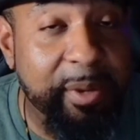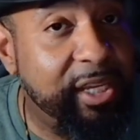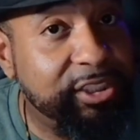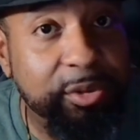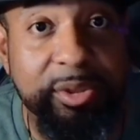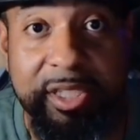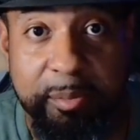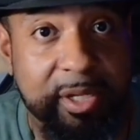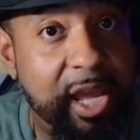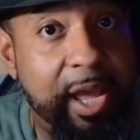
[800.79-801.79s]
issue
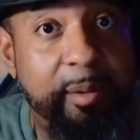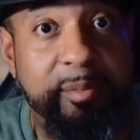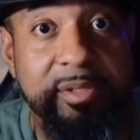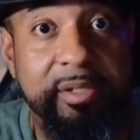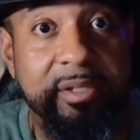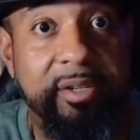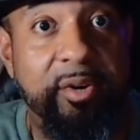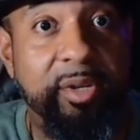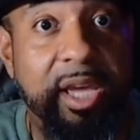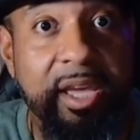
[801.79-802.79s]
sometimes,
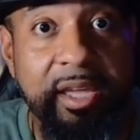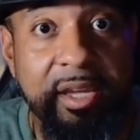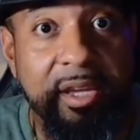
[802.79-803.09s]
okay?